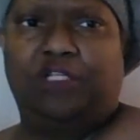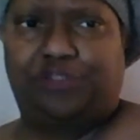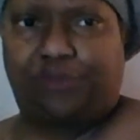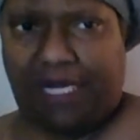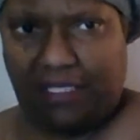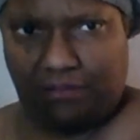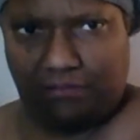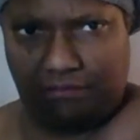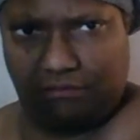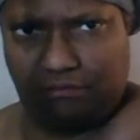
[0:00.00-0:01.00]
drink,
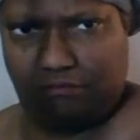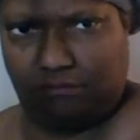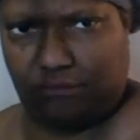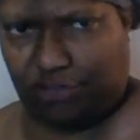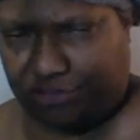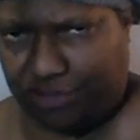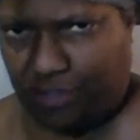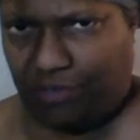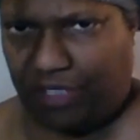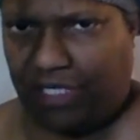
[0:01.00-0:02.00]
a
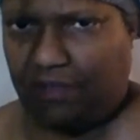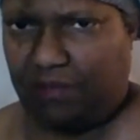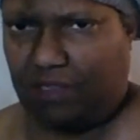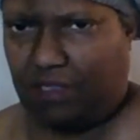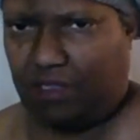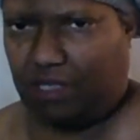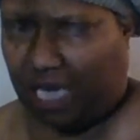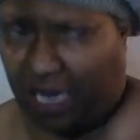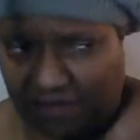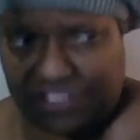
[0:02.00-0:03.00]
cigarette,
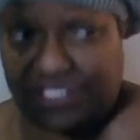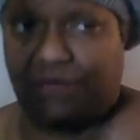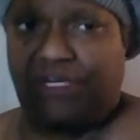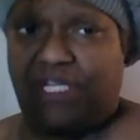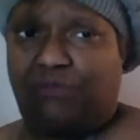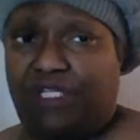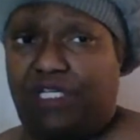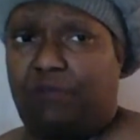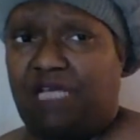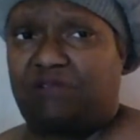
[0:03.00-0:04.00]
have a cigarette with
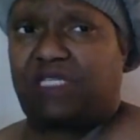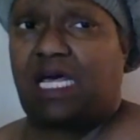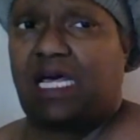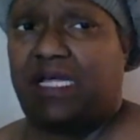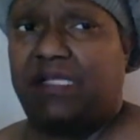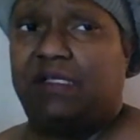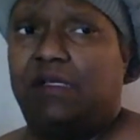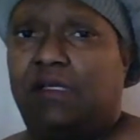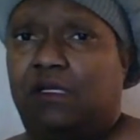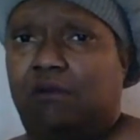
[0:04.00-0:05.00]
them outside.
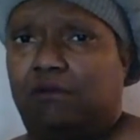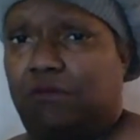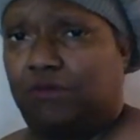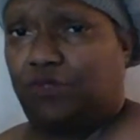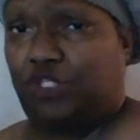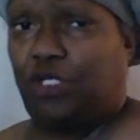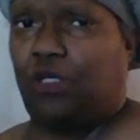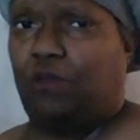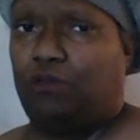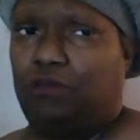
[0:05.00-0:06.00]
You
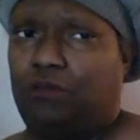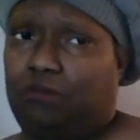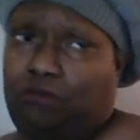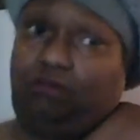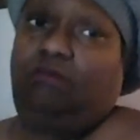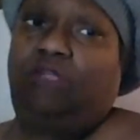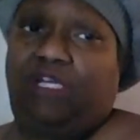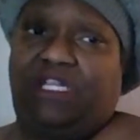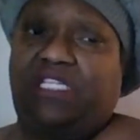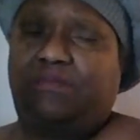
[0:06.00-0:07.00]
know,
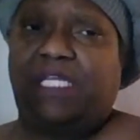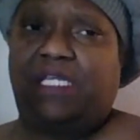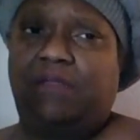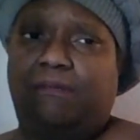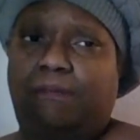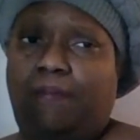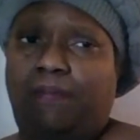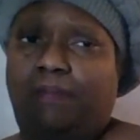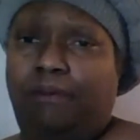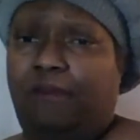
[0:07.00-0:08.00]
yeah, that's me.
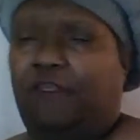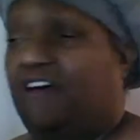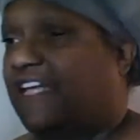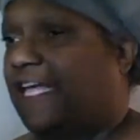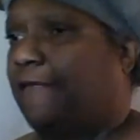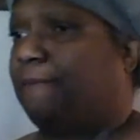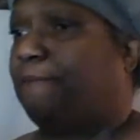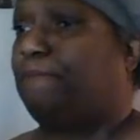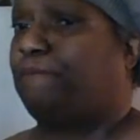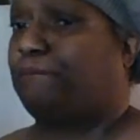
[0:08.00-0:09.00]
Okay.
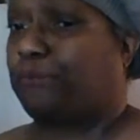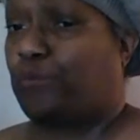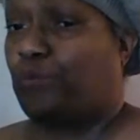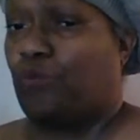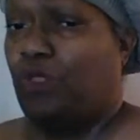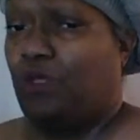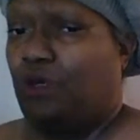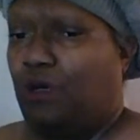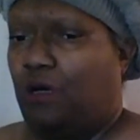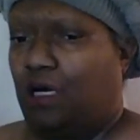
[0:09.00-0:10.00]

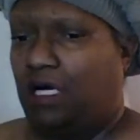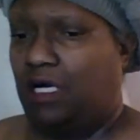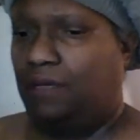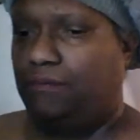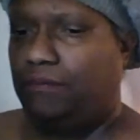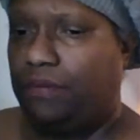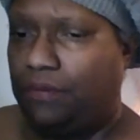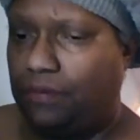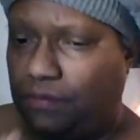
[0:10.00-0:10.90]
Um